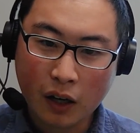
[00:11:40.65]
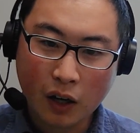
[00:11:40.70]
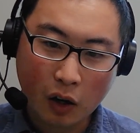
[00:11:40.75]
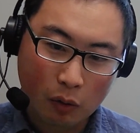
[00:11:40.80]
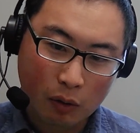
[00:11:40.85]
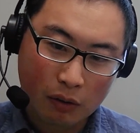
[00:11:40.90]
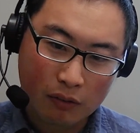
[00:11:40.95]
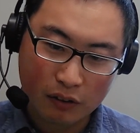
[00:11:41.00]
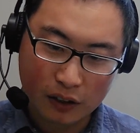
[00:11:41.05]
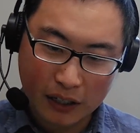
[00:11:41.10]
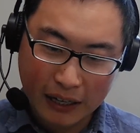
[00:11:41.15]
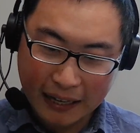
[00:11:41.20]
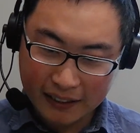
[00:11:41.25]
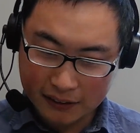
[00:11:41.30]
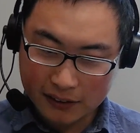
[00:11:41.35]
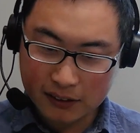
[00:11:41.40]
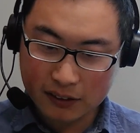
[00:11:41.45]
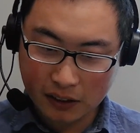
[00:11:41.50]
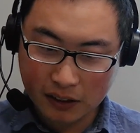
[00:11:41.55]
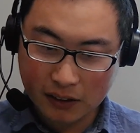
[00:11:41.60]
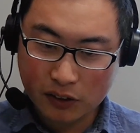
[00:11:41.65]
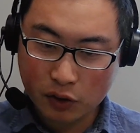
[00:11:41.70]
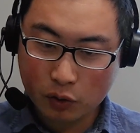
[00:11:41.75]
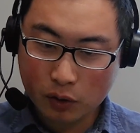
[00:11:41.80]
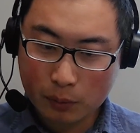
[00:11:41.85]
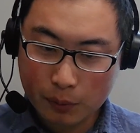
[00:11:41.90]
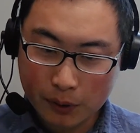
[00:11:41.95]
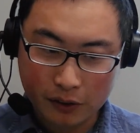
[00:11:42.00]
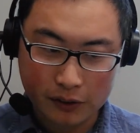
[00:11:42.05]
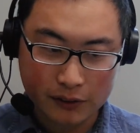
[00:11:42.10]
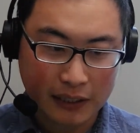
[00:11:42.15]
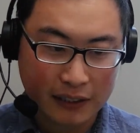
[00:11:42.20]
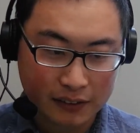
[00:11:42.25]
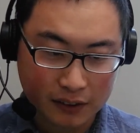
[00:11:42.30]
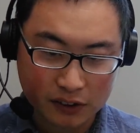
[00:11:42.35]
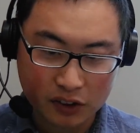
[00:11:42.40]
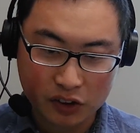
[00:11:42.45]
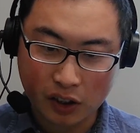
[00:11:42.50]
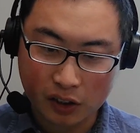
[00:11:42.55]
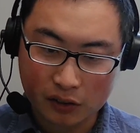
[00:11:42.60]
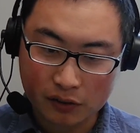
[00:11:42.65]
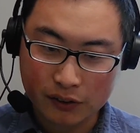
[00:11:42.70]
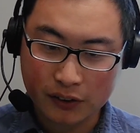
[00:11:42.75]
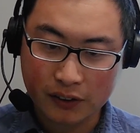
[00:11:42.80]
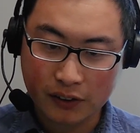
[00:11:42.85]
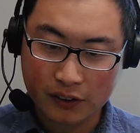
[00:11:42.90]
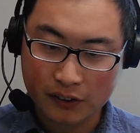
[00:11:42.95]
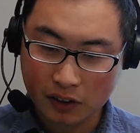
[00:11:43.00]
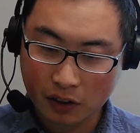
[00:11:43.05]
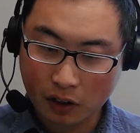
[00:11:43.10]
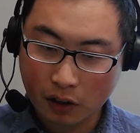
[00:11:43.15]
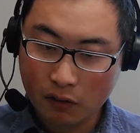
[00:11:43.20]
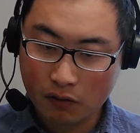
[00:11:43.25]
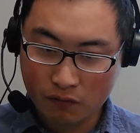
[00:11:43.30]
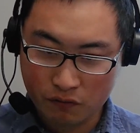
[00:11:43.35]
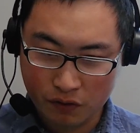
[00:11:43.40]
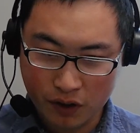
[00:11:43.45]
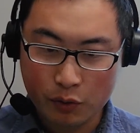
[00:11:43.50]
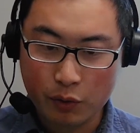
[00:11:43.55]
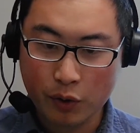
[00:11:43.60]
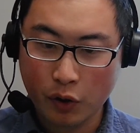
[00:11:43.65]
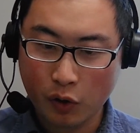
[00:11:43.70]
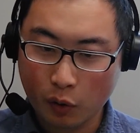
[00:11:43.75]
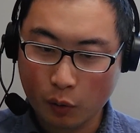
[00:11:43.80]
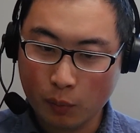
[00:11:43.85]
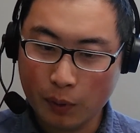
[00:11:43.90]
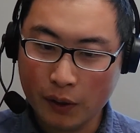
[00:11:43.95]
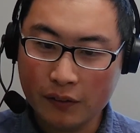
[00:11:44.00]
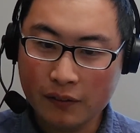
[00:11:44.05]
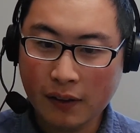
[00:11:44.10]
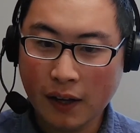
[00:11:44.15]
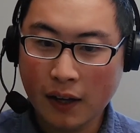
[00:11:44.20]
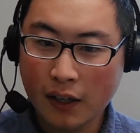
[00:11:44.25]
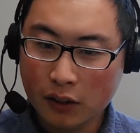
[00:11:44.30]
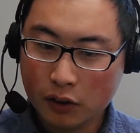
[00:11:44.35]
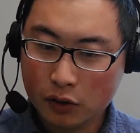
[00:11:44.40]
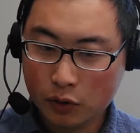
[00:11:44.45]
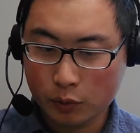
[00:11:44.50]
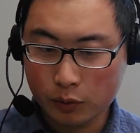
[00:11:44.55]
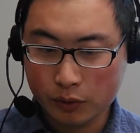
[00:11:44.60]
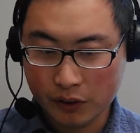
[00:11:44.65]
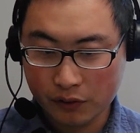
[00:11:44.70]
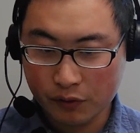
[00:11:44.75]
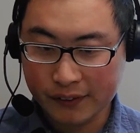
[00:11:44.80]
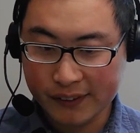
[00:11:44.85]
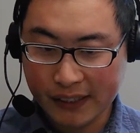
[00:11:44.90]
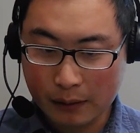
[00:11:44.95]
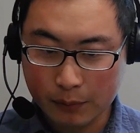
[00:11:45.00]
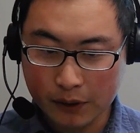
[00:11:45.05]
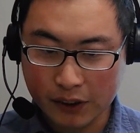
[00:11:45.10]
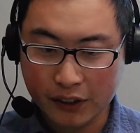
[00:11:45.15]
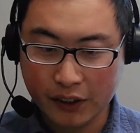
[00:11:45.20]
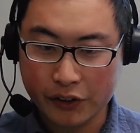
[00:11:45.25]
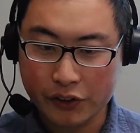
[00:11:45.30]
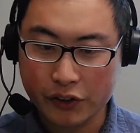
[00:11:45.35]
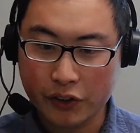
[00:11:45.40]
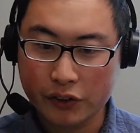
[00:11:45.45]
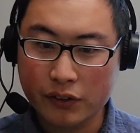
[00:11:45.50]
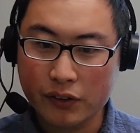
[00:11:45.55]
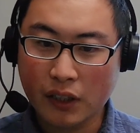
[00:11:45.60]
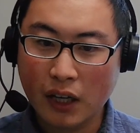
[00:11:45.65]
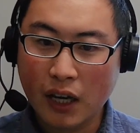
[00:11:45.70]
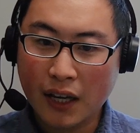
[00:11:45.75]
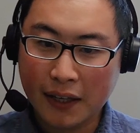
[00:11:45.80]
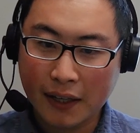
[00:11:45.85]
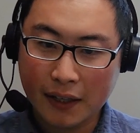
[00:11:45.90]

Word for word: However, it's it's only because at this share facility they are very open to different applications,